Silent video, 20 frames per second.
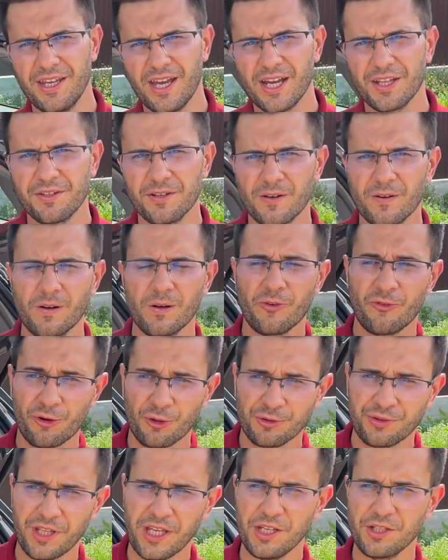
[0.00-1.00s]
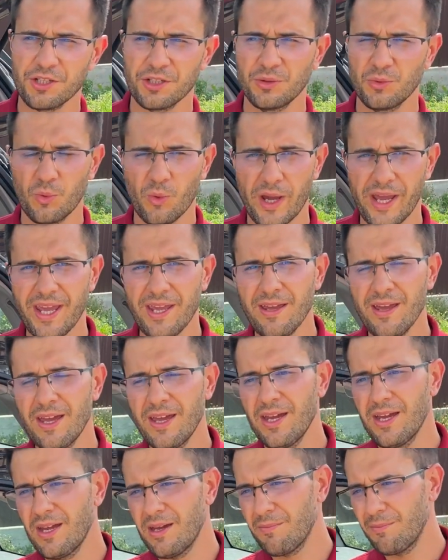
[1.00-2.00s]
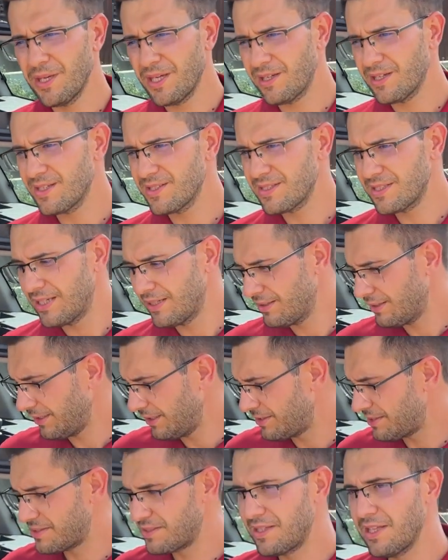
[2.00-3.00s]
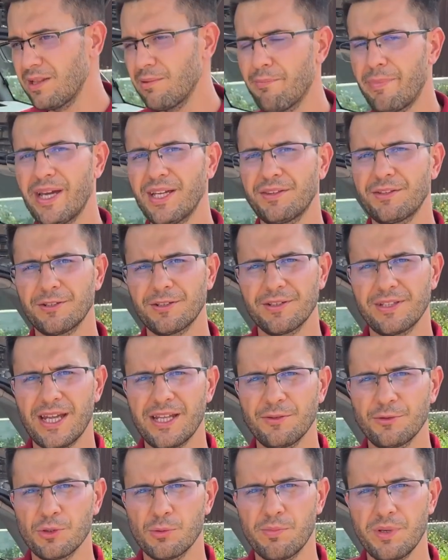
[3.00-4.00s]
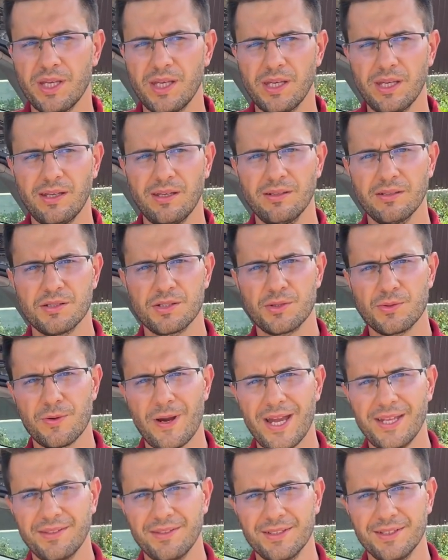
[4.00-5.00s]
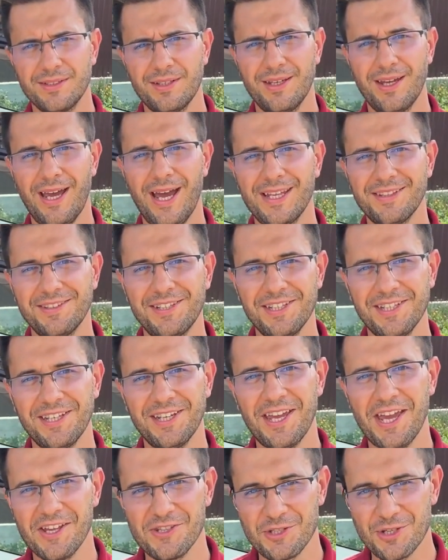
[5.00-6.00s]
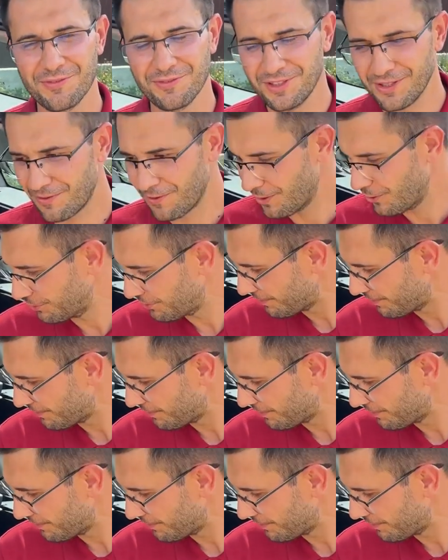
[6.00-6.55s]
other rotation way, because it's still better than to be stranded at the edge of the road.